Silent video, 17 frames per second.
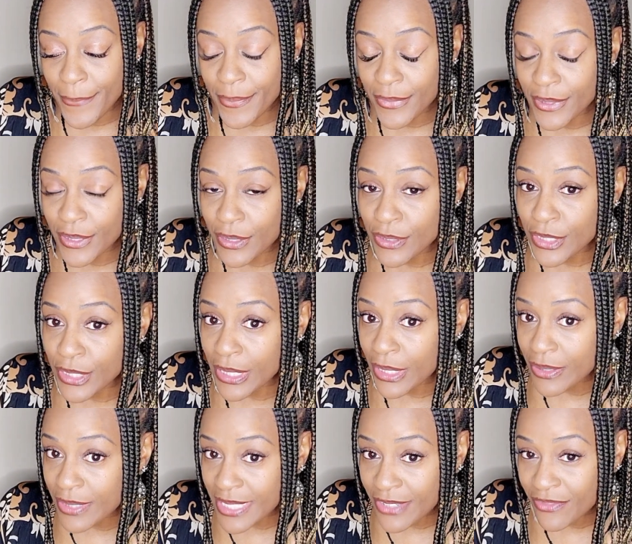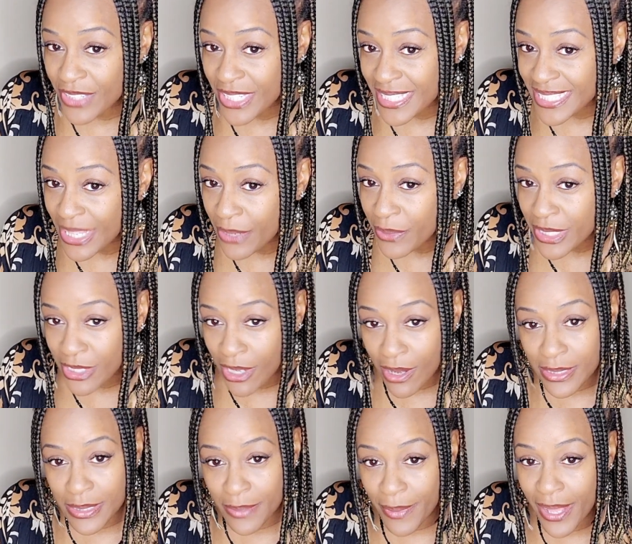those closing fees that we talked
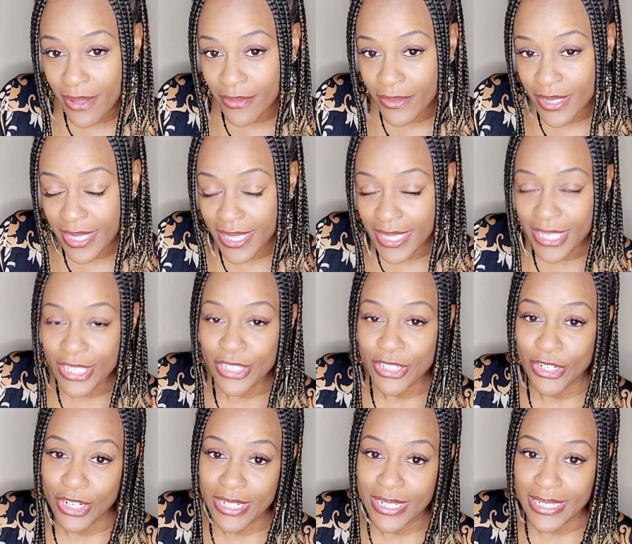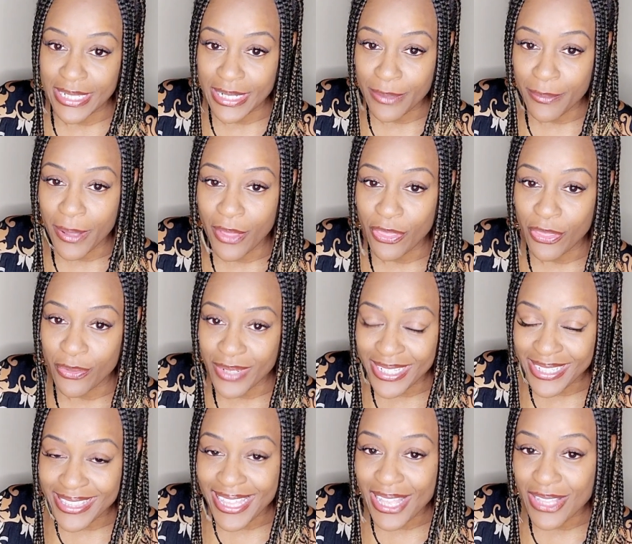about, you're going to need about
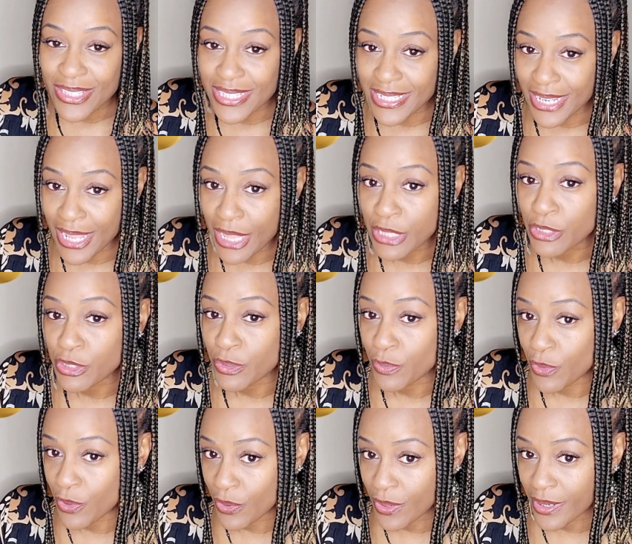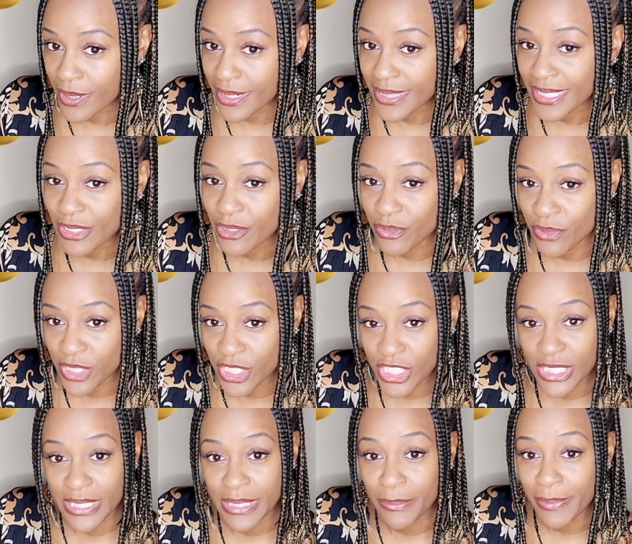$3,000 more than
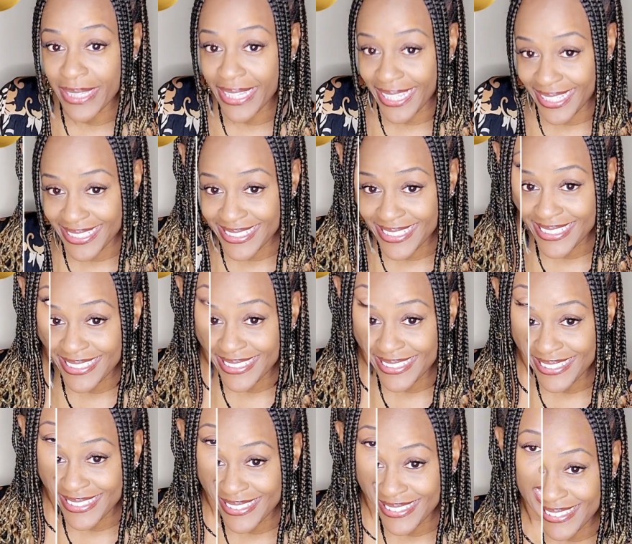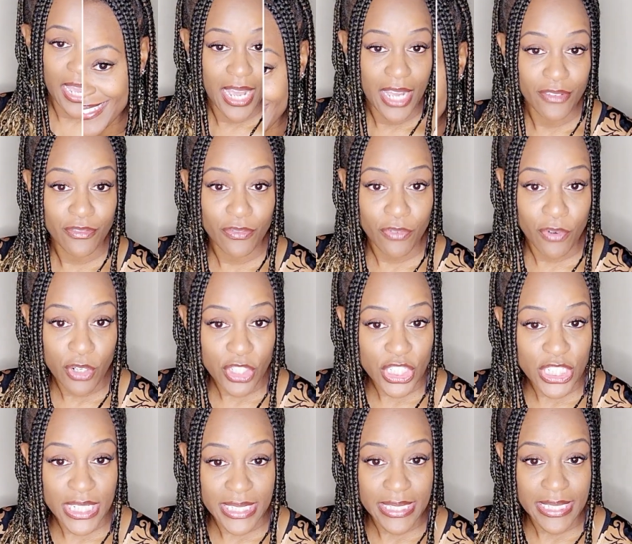originally planned.
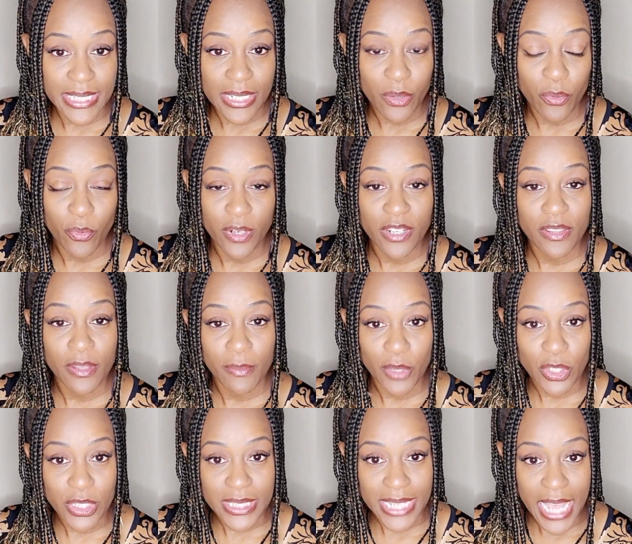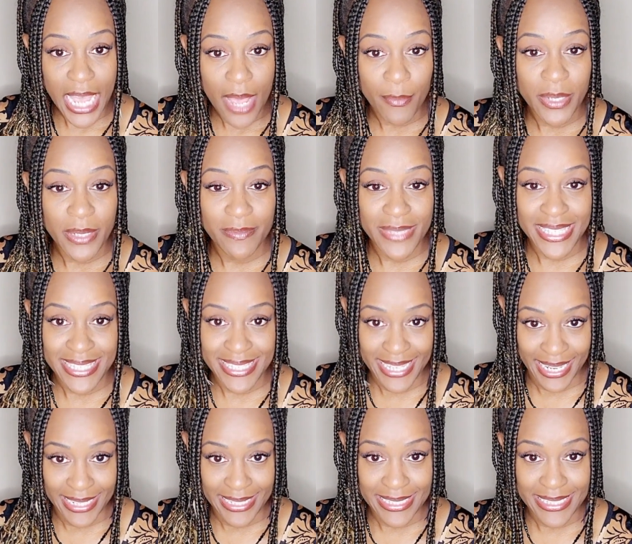Unfortunately, one of the most common
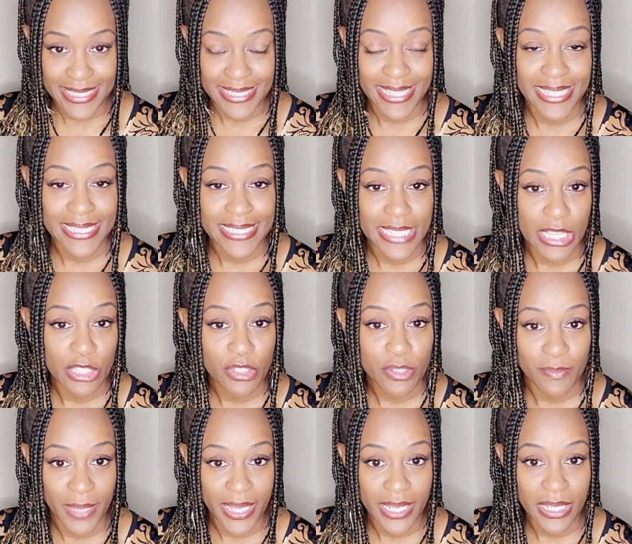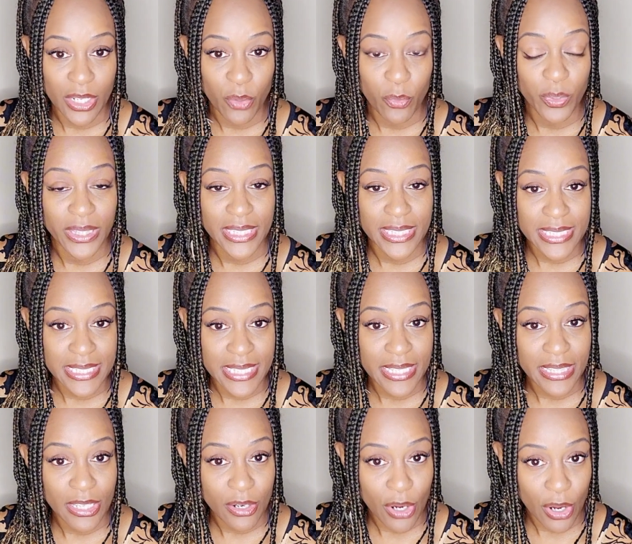mistakes that sellers make when listing
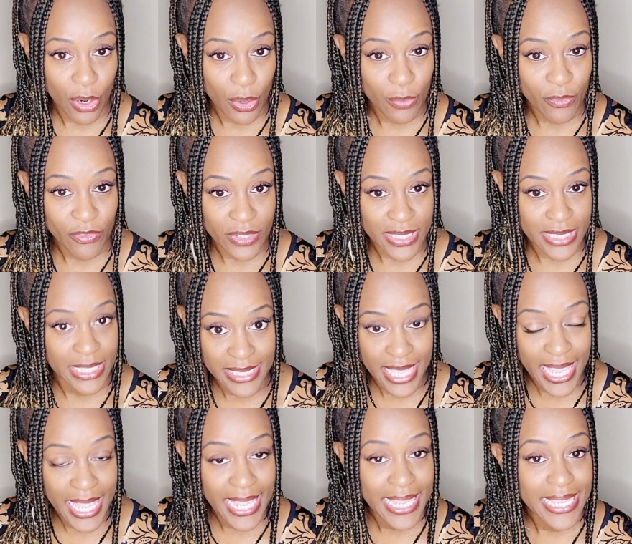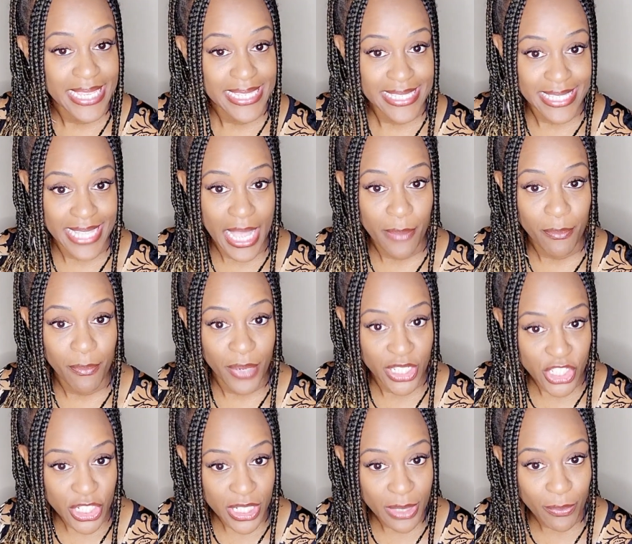their home for sale is not
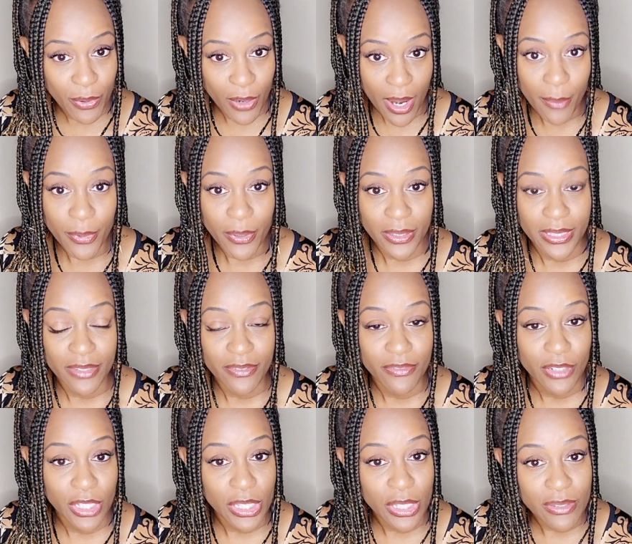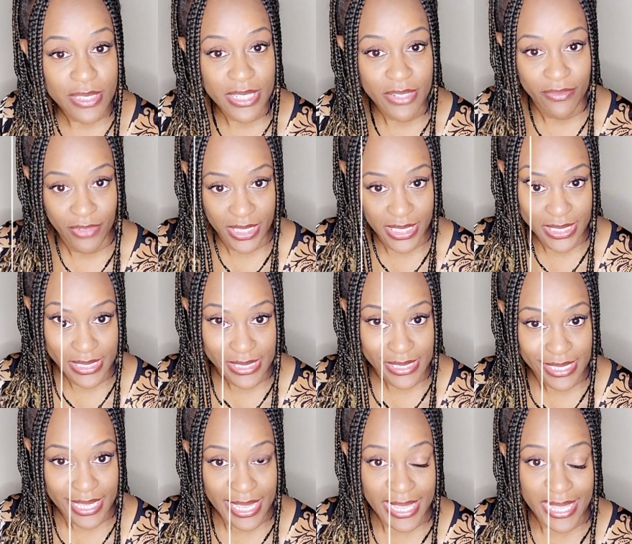budgeting properly for closing fees.
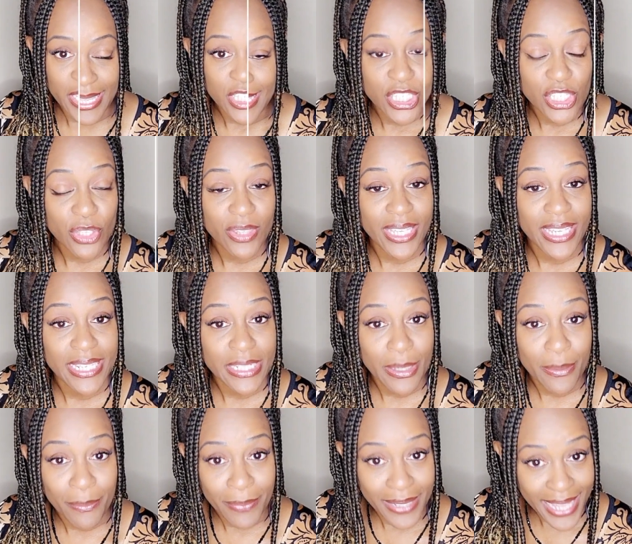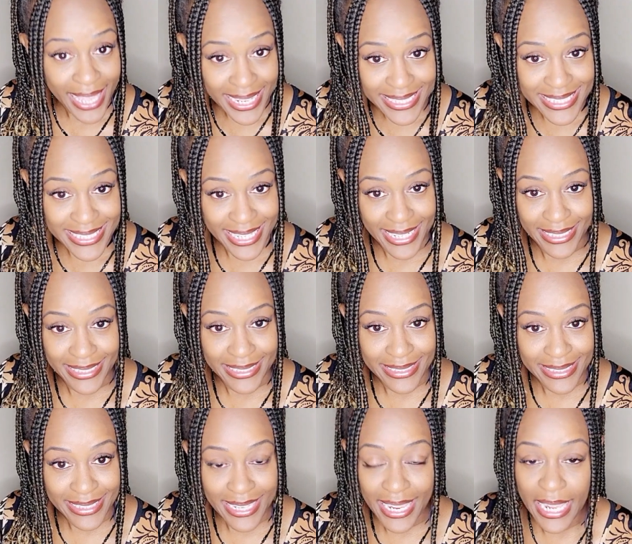So they end up blindsided,
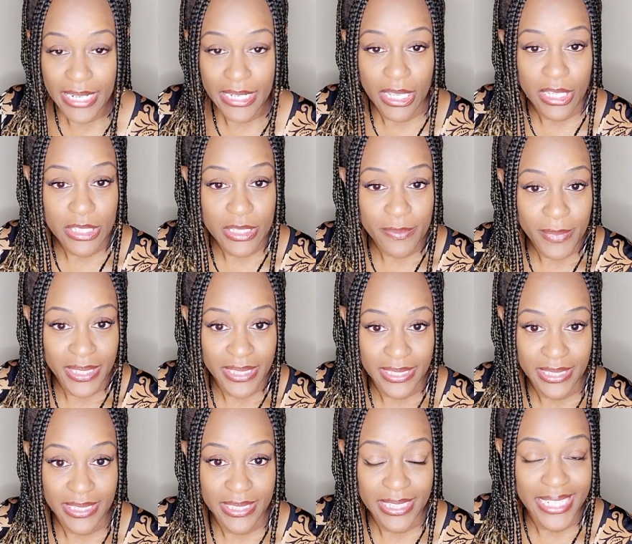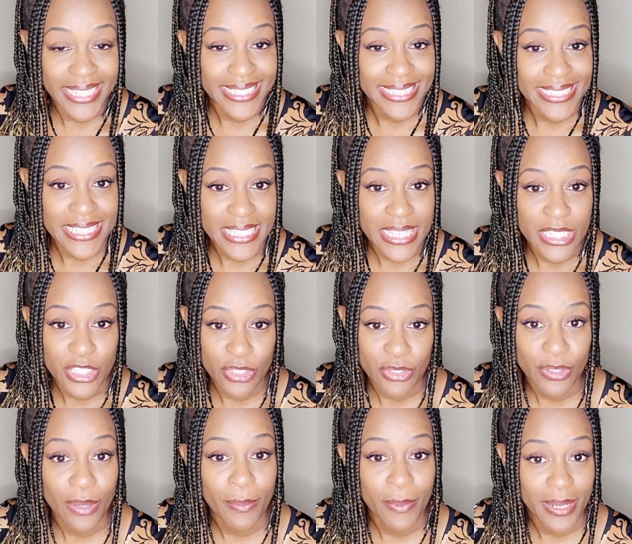and ultimately it eats into
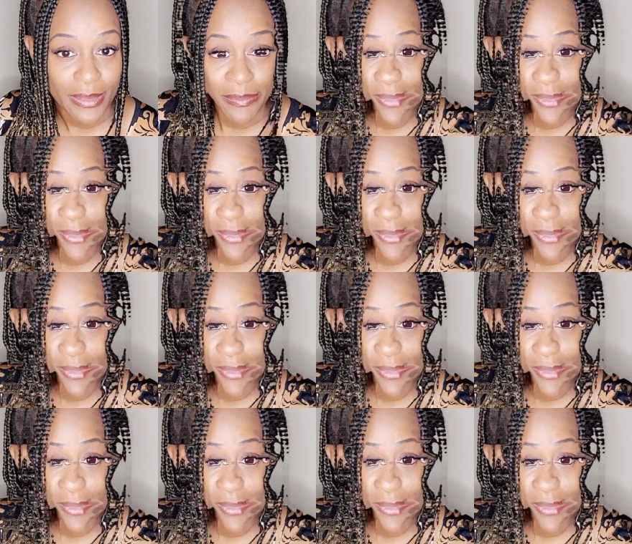their bottom